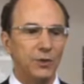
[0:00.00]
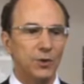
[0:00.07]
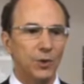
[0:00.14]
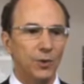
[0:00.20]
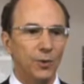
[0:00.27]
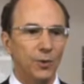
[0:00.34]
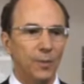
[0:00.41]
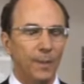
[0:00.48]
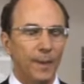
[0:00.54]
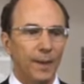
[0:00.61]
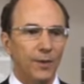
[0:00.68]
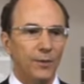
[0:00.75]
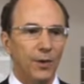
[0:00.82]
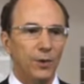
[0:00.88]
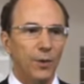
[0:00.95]
sure
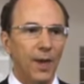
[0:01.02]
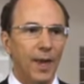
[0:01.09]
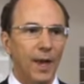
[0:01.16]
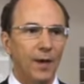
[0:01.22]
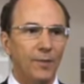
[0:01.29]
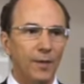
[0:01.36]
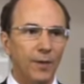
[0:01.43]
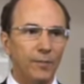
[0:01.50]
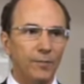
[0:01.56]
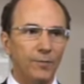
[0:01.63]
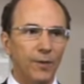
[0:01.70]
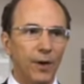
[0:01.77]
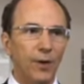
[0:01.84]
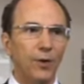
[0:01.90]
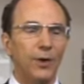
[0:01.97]
that you have a
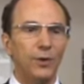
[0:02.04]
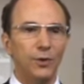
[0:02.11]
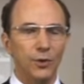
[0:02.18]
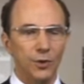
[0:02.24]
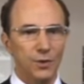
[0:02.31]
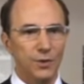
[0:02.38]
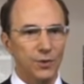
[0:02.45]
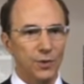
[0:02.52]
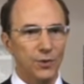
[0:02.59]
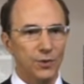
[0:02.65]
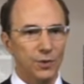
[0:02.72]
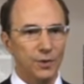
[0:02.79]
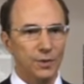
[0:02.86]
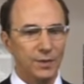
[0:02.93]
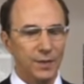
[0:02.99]
very good
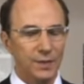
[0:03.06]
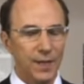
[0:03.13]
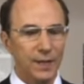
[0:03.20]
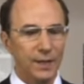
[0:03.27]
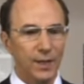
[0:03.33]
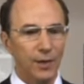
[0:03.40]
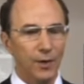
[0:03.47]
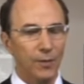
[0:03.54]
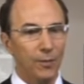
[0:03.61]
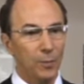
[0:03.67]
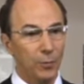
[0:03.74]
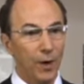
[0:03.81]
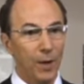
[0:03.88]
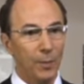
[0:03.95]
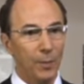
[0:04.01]
surgeon to take care of a
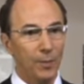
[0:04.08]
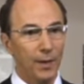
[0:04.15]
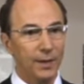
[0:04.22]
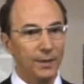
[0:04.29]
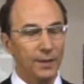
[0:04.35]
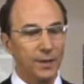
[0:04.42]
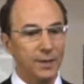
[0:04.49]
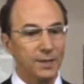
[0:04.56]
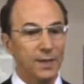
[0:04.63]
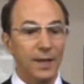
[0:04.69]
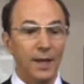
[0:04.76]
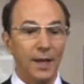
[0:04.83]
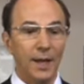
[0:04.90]
problem like this.